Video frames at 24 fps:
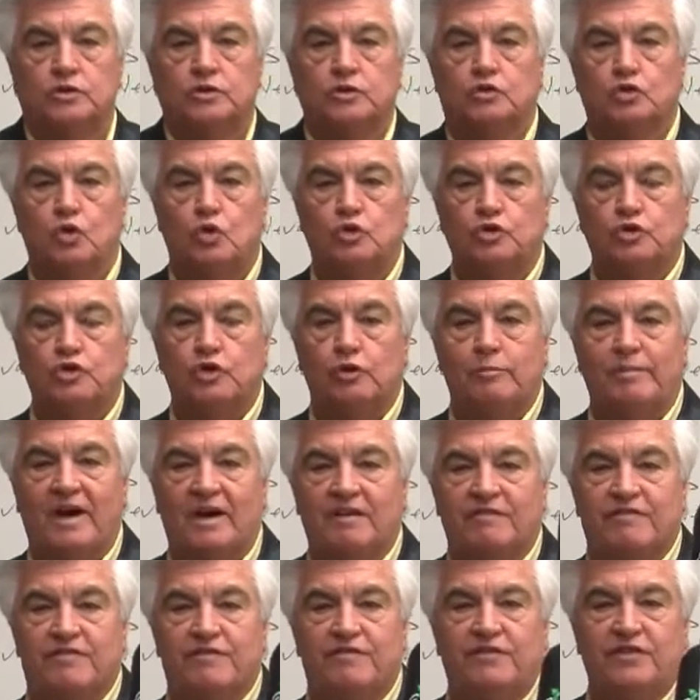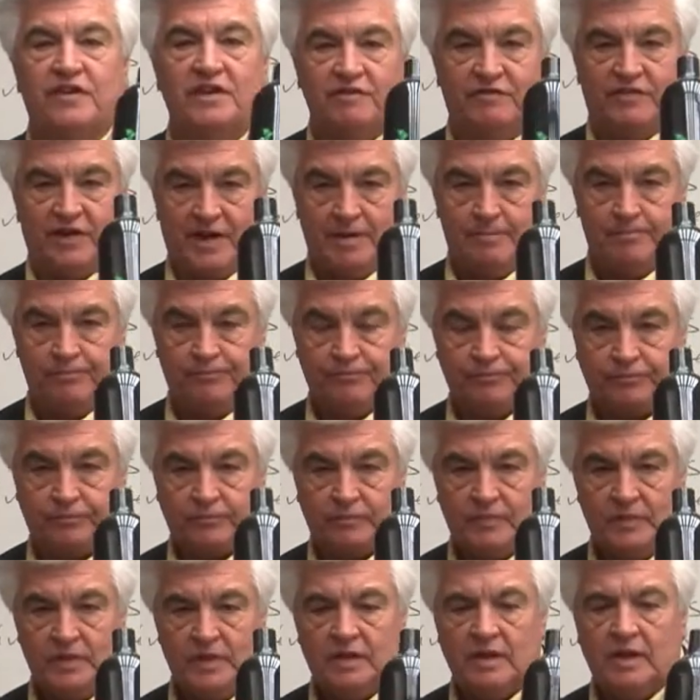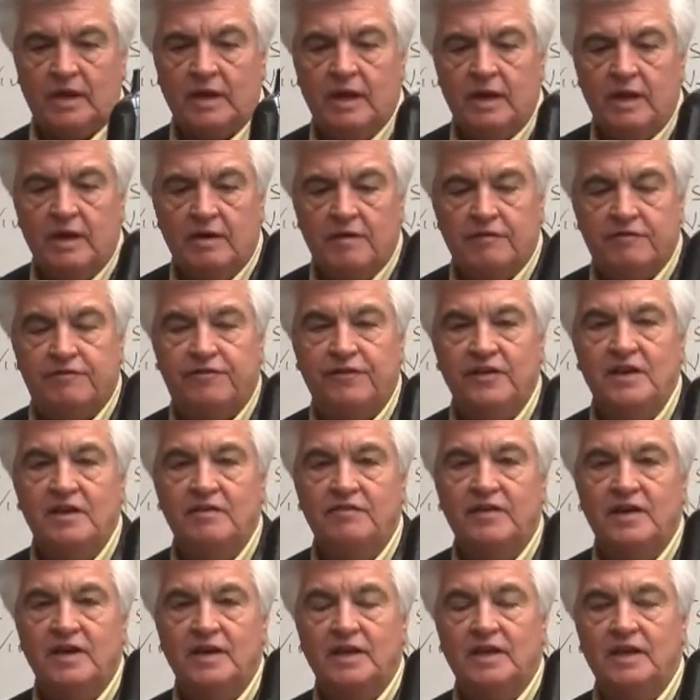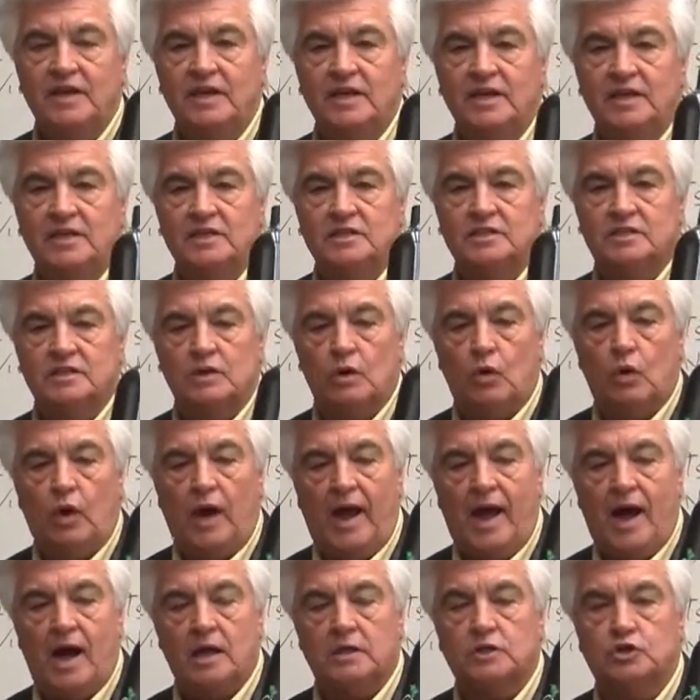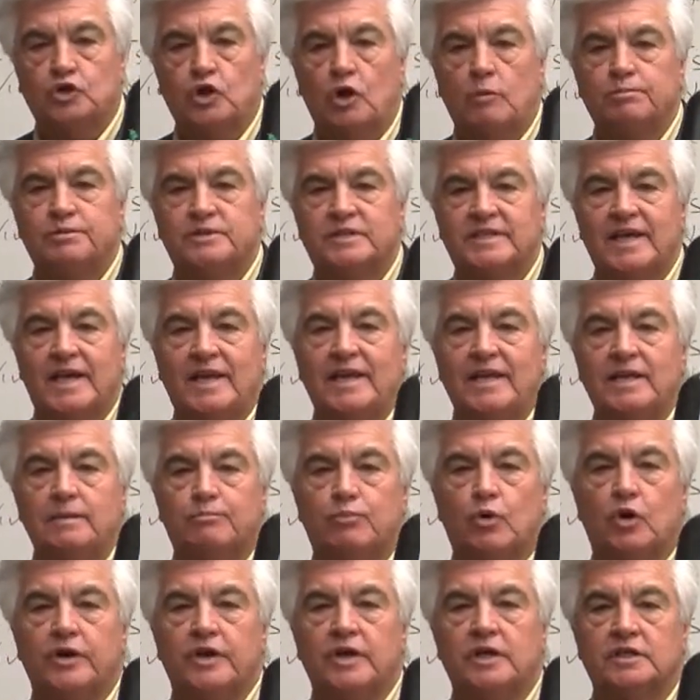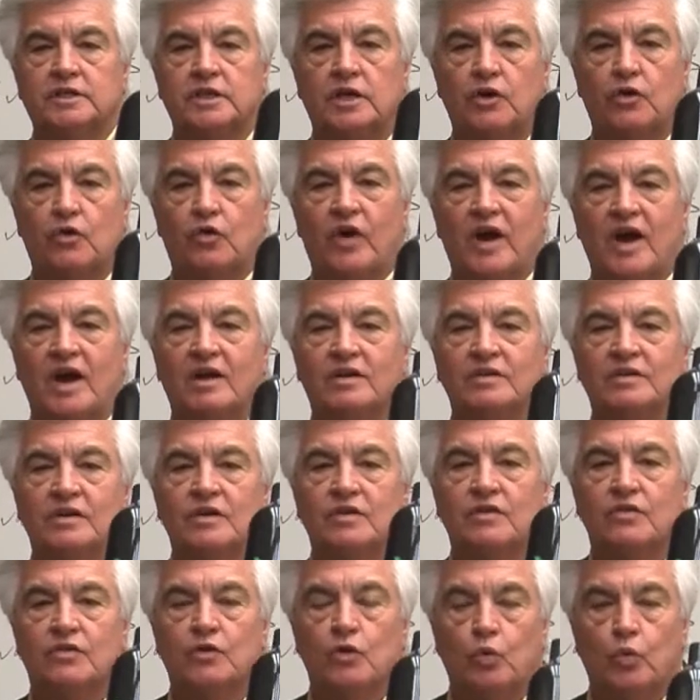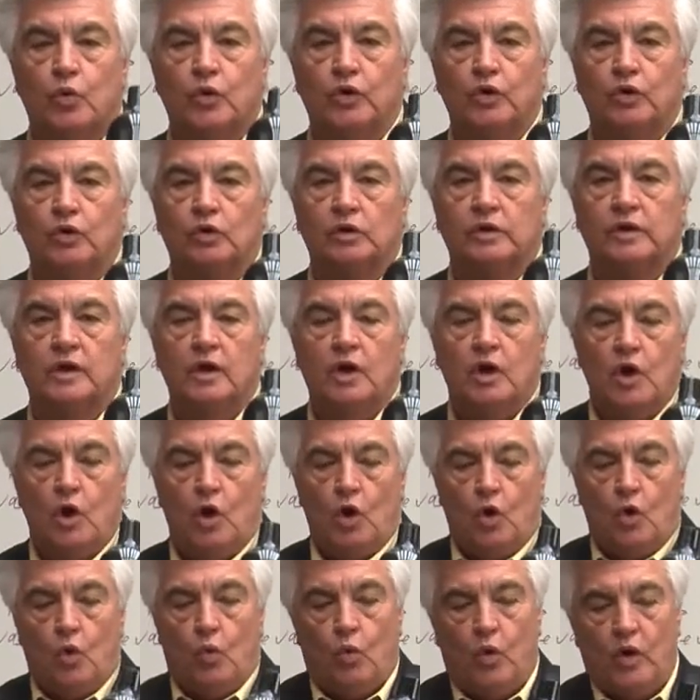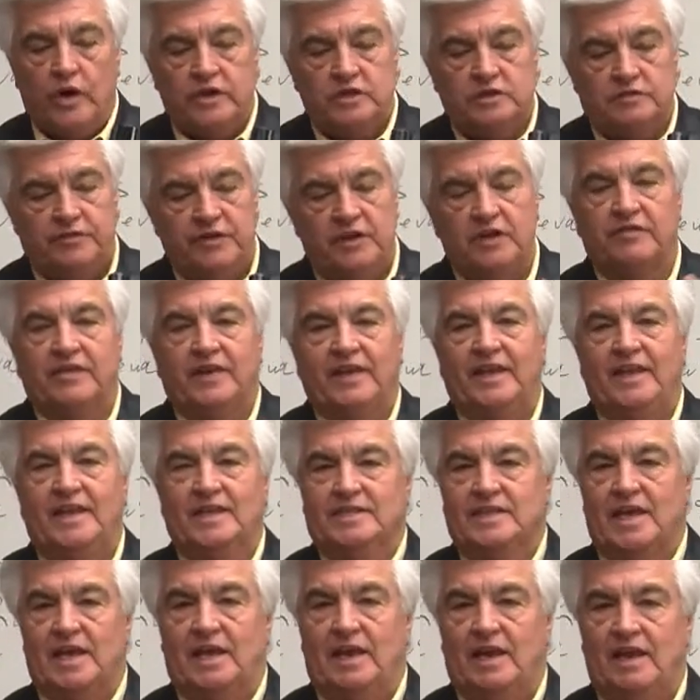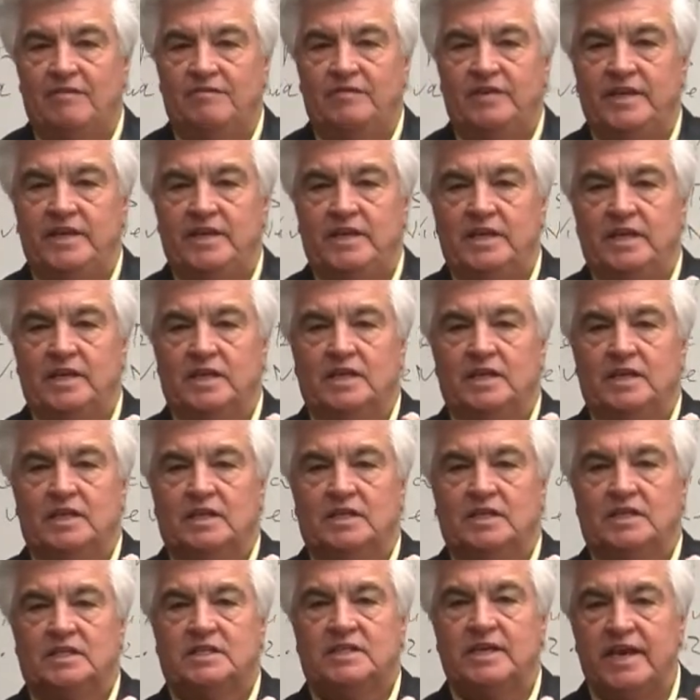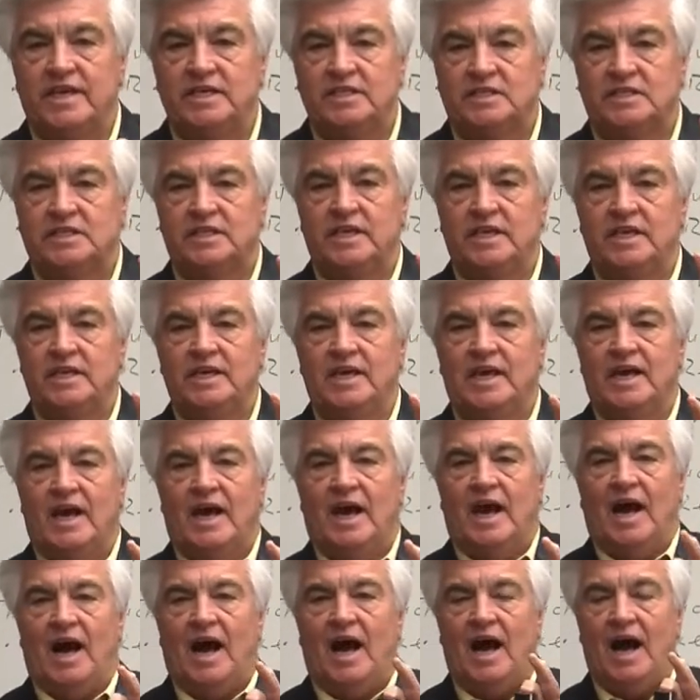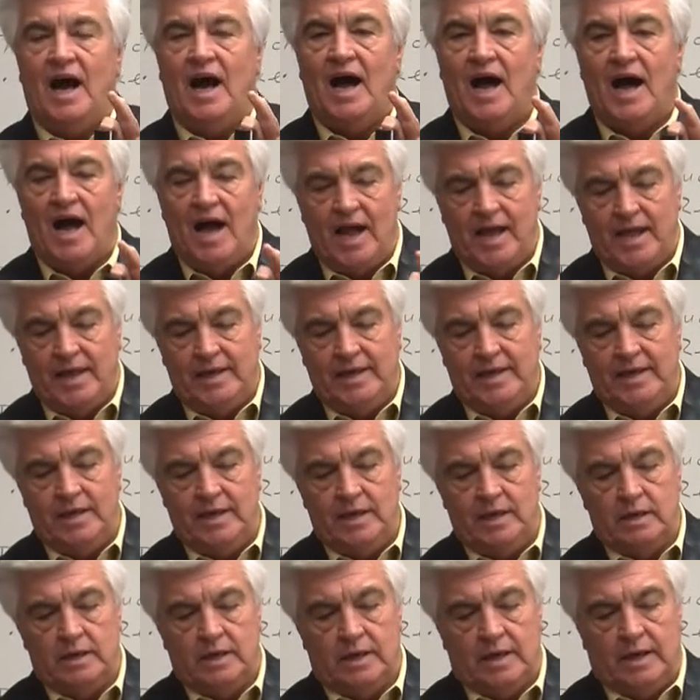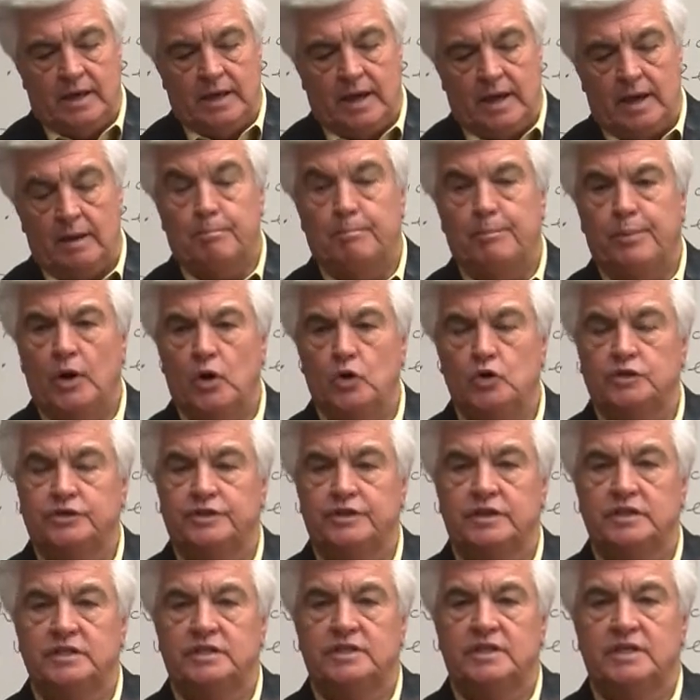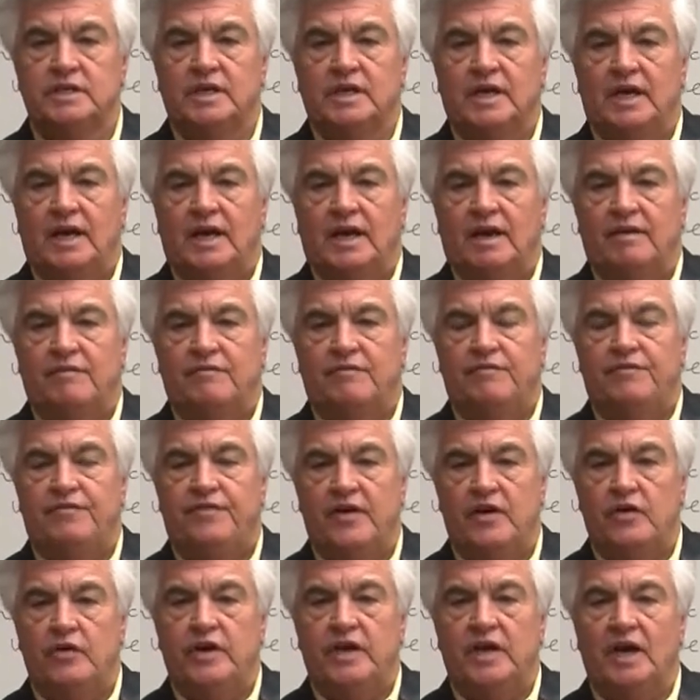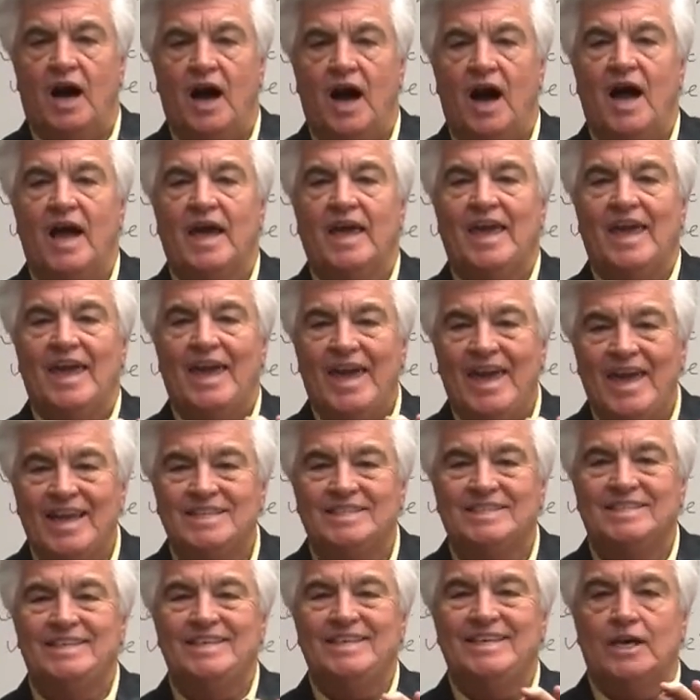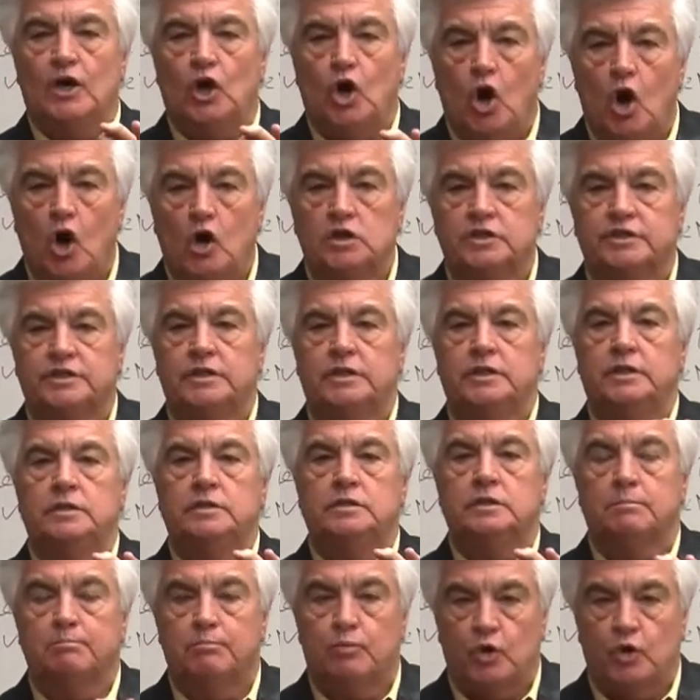to talk to you about Viva. Viva is our top-selling product around the world. What is Viva? It is a lovely, tasting, highly potent, very high antioxidant